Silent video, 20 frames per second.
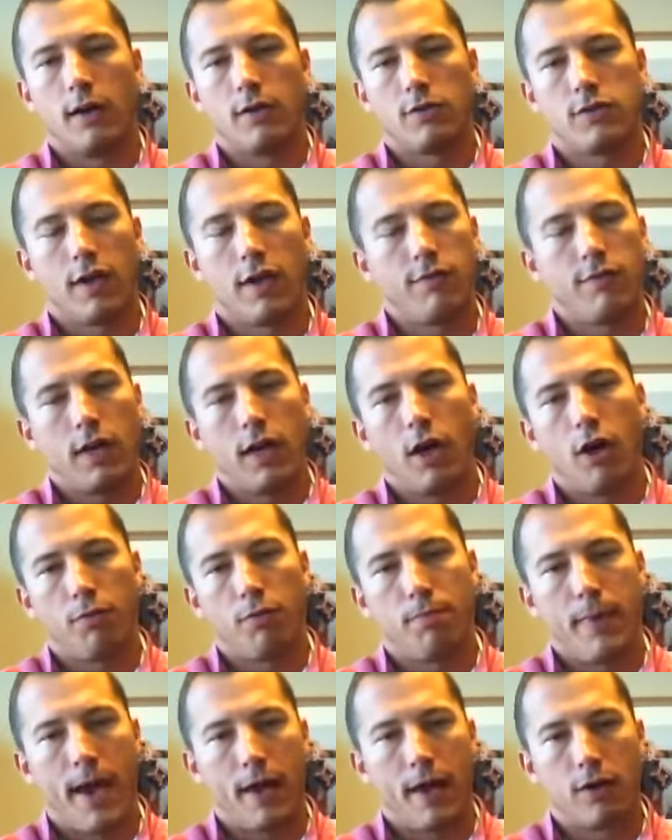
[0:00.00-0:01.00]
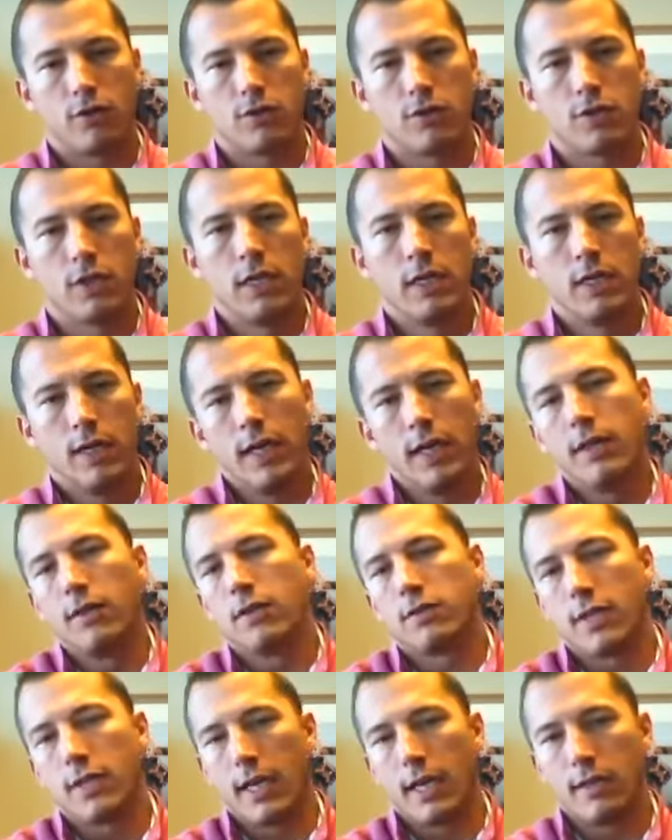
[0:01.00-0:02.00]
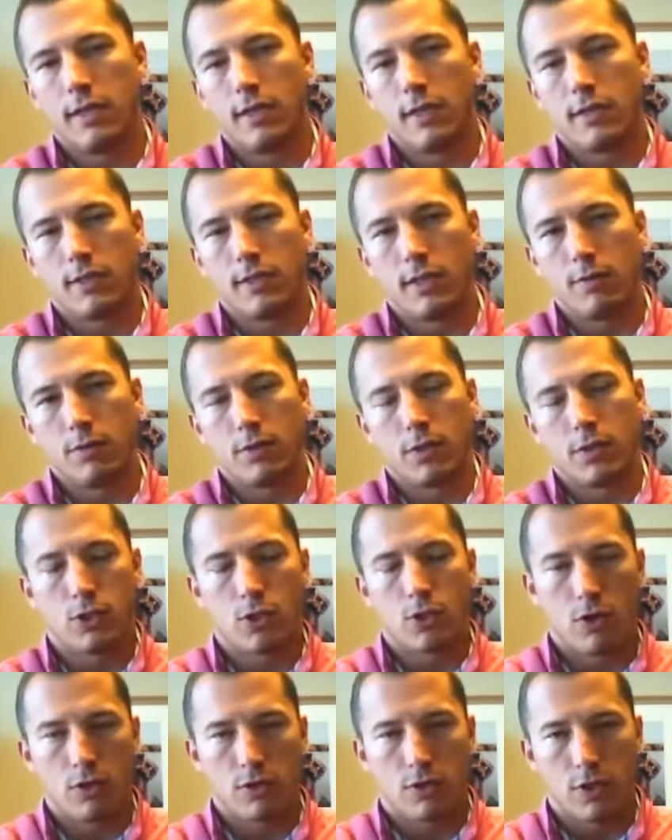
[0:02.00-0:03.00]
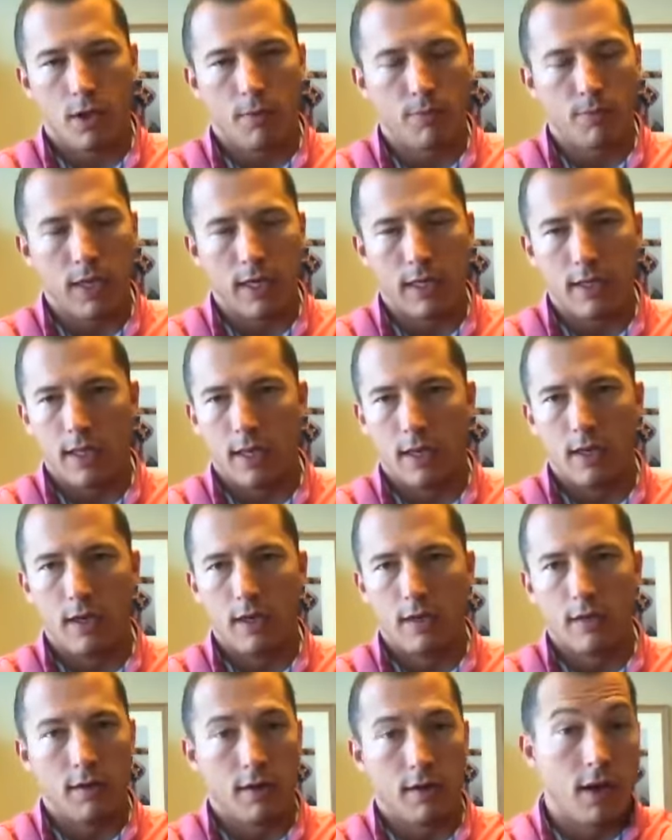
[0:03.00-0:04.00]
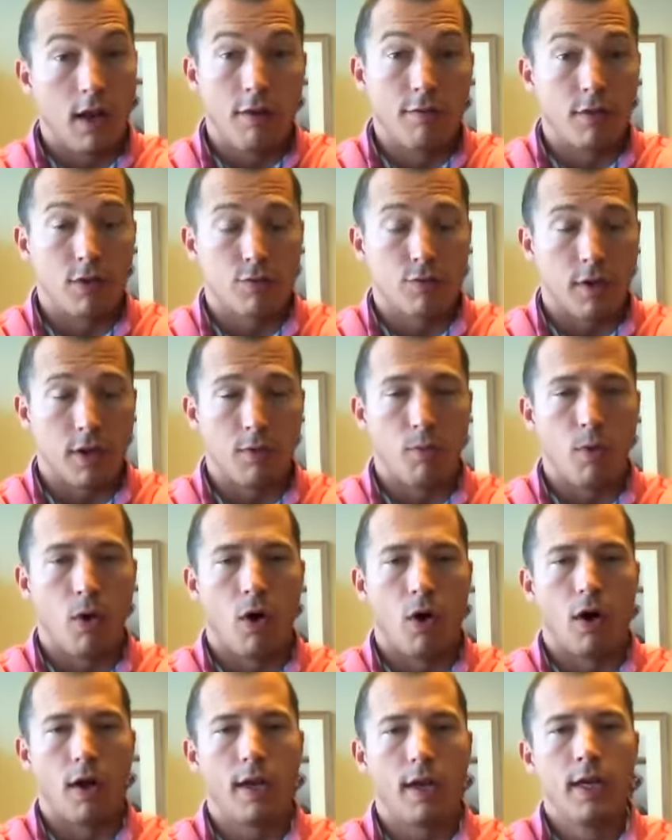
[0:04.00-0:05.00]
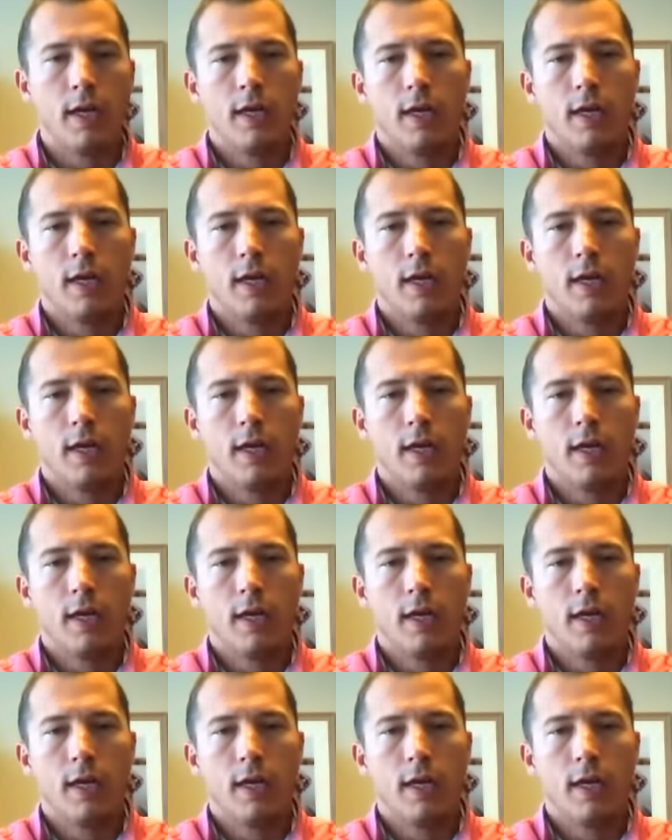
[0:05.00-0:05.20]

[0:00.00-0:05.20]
safety and health matters in the state of Tennessee, which is something that none of us really want.